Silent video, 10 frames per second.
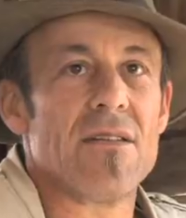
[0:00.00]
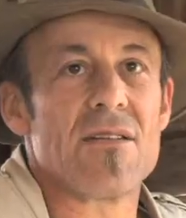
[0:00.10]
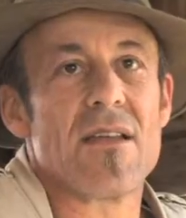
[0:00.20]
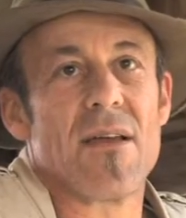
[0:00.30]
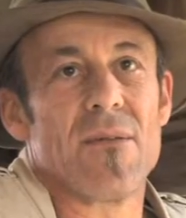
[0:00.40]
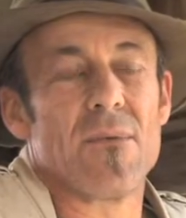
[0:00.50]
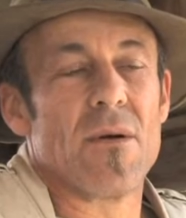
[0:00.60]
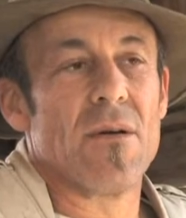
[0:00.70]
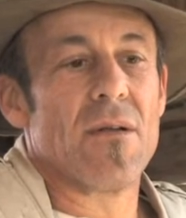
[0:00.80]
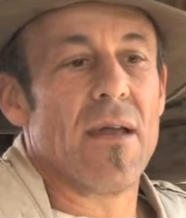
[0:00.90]
just down the
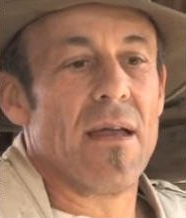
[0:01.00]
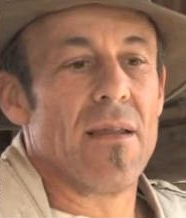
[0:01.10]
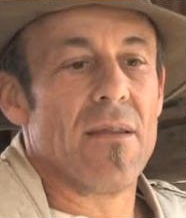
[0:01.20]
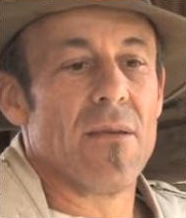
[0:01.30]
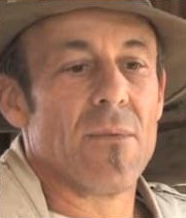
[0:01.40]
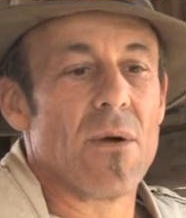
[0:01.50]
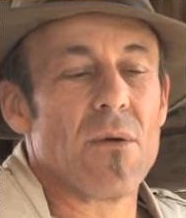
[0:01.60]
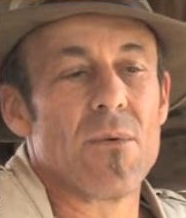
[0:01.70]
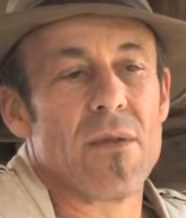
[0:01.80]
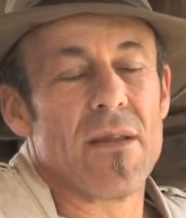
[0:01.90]
road, and the
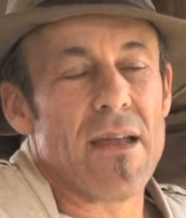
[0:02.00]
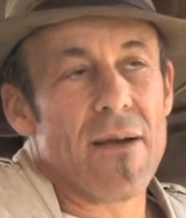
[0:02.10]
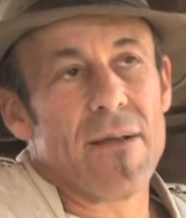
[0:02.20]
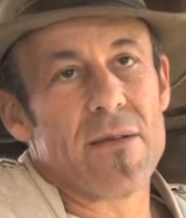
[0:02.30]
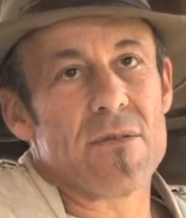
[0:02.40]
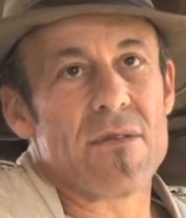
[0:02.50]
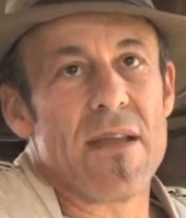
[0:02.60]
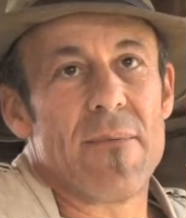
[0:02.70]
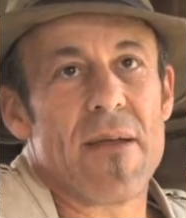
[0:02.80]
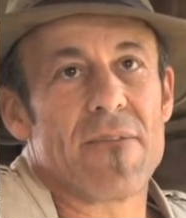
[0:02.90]
road where the dairy is
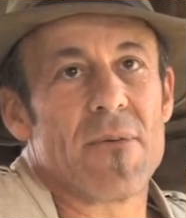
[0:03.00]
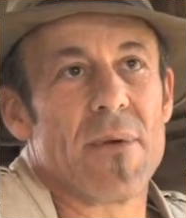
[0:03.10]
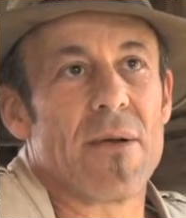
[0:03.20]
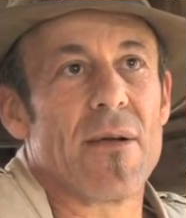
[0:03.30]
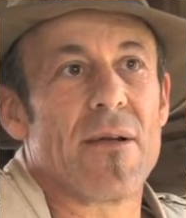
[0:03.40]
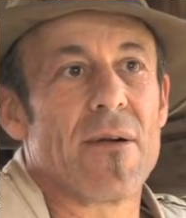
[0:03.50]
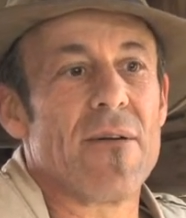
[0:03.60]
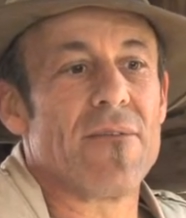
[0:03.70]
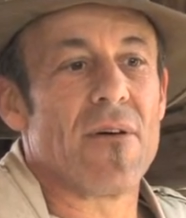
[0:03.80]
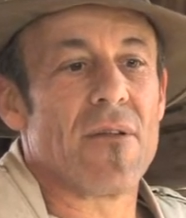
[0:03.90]
named after my
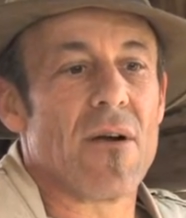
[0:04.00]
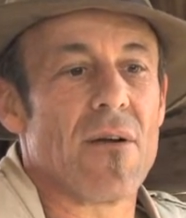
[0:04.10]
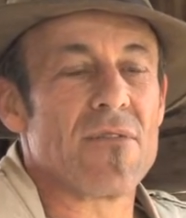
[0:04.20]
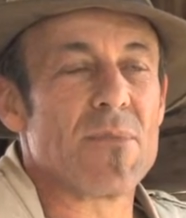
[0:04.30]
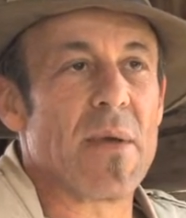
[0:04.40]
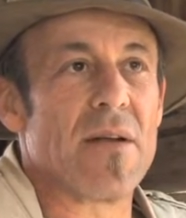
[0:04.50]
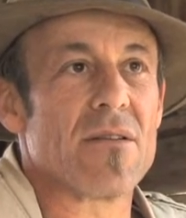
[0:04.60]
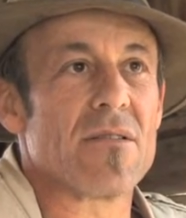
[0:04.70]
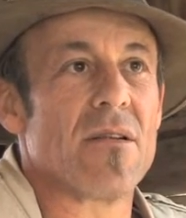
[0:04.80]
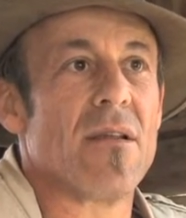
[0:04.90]
great-grandfather, Arps
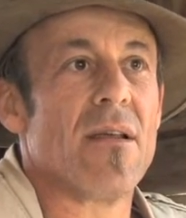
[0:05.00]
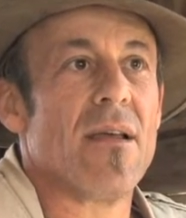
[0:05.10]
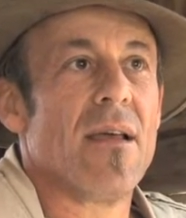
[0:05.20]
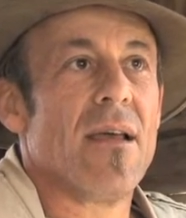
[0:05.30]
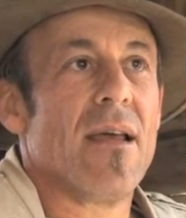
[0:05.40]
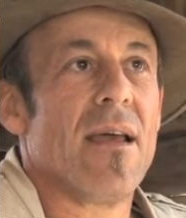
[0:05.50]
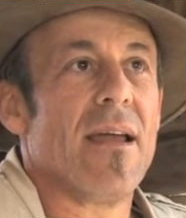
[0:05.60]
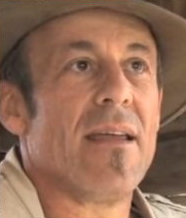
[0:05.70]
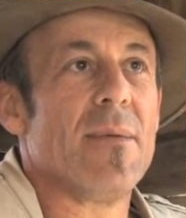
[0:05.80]
Peterson. And